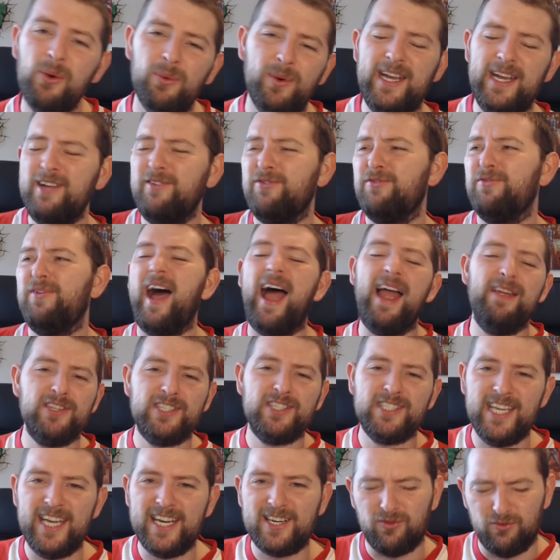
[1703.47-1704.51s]
We need 5 or
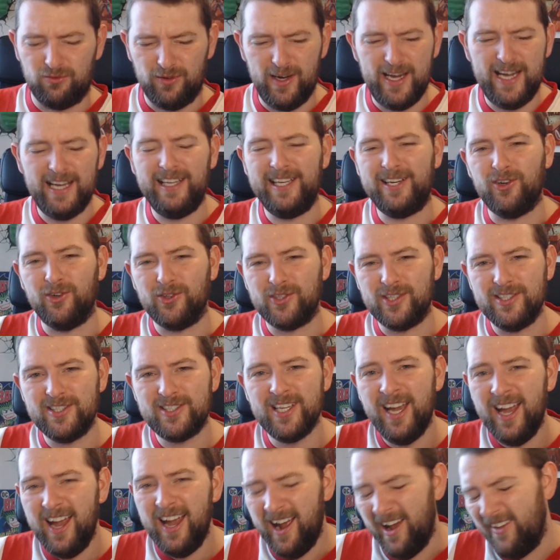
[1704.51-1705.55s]
6 really good ones,
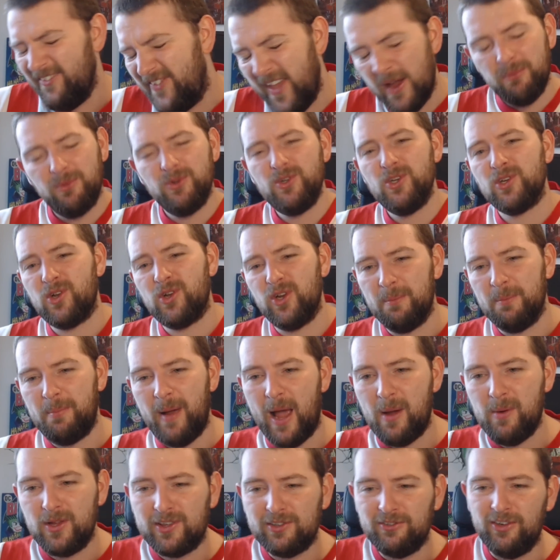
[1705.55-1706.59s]
and then we're just going to
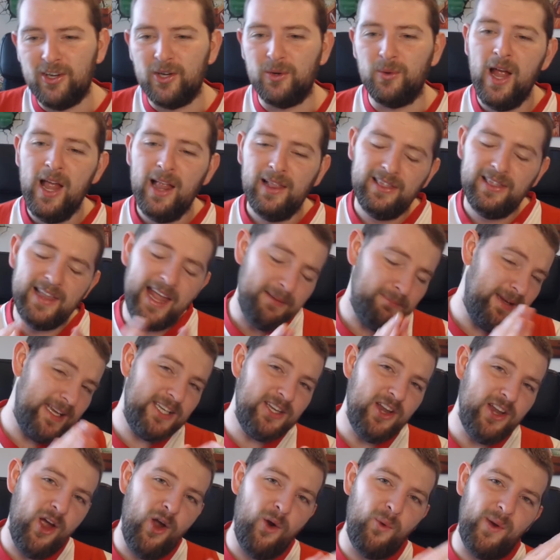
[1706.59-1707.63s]
power through. Let me
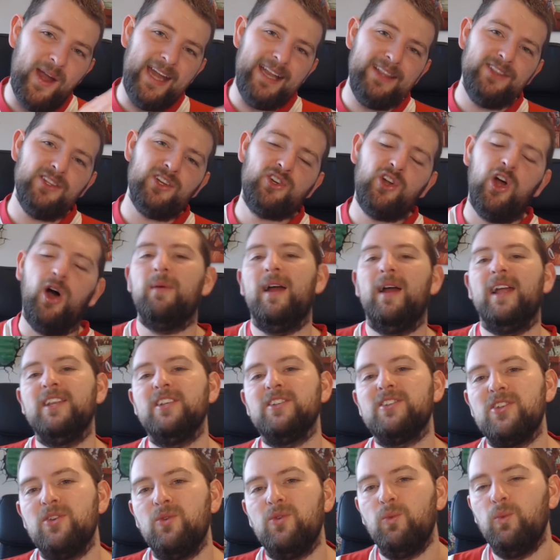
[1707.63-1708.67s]
know in the
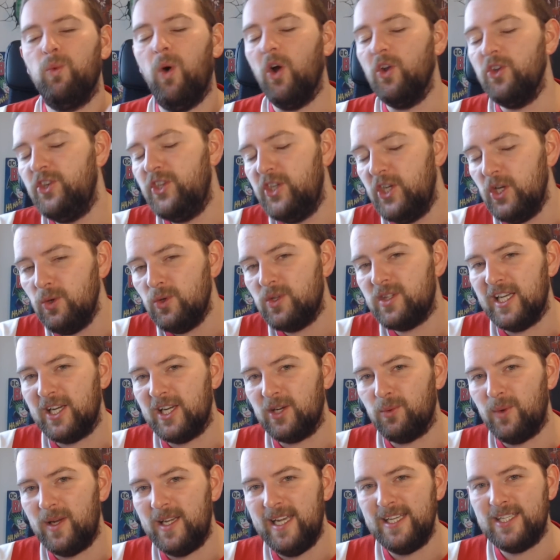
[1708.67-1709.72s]
comments what you think
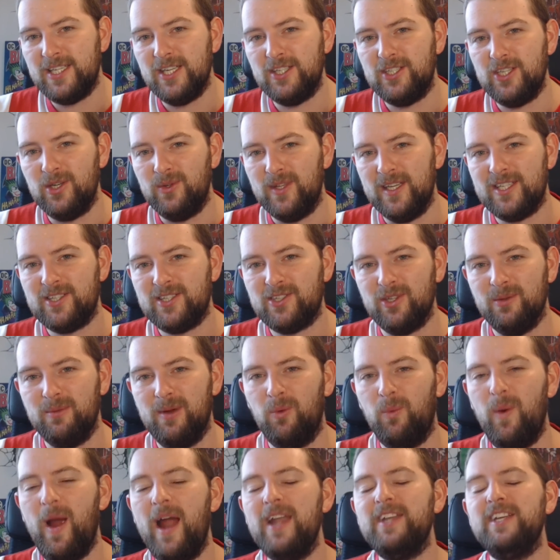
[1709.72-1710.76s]
we need to do this summer.
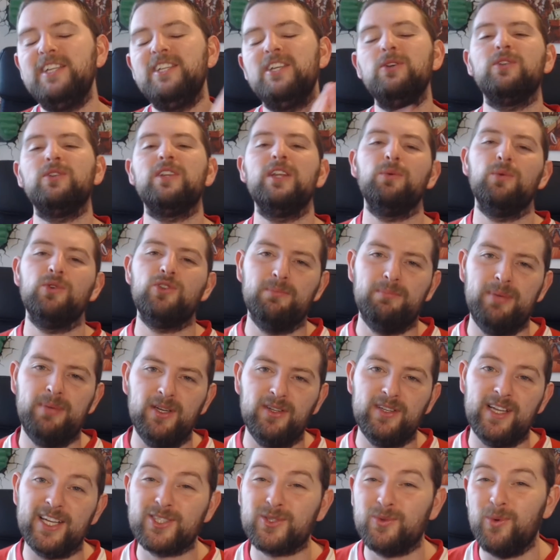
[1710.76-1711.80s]
Where do you think we should
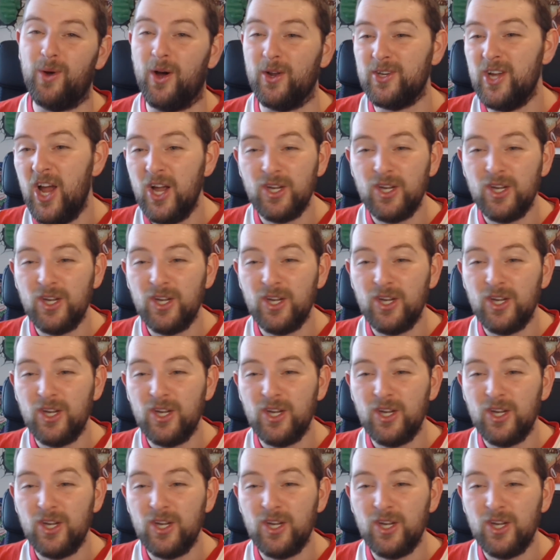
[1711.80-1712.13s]
build our squad?